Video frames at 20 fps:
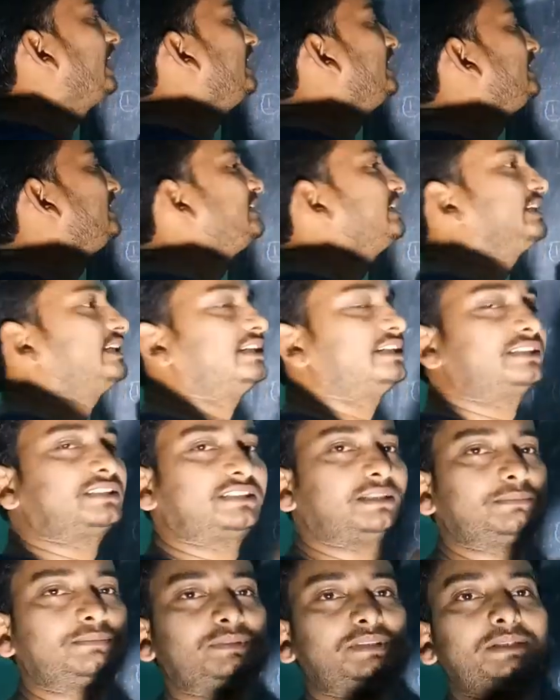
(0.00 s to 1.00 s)
and there are
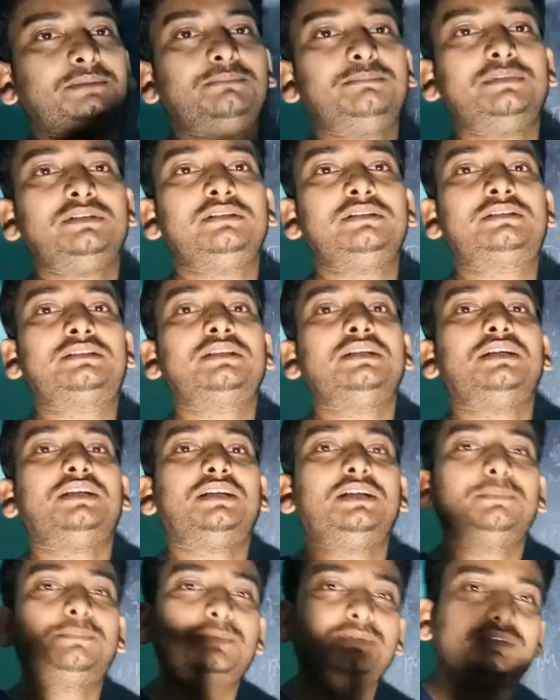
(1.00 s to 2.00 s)
some symbols
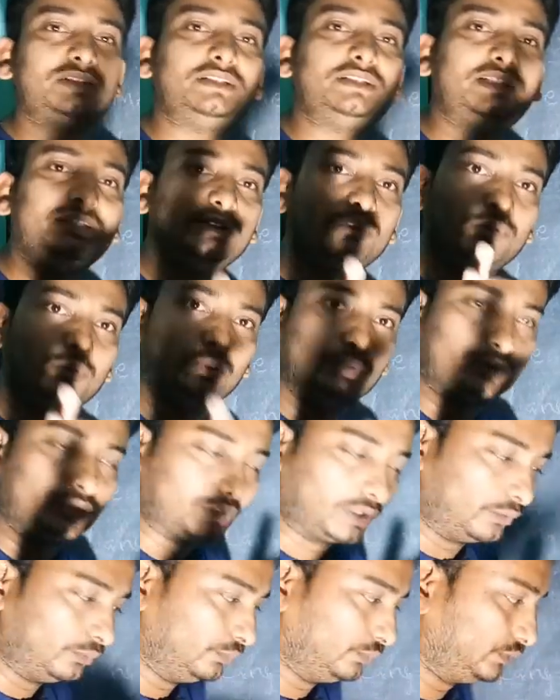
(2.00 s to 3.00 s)
representing those
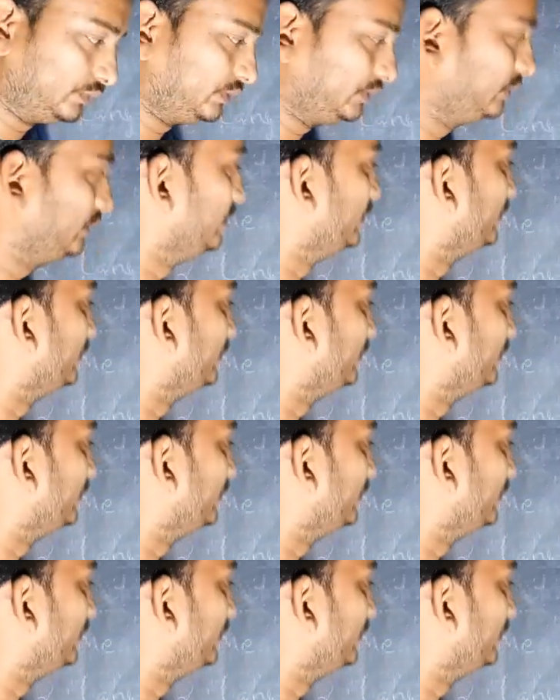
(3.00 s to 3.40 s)
sounds.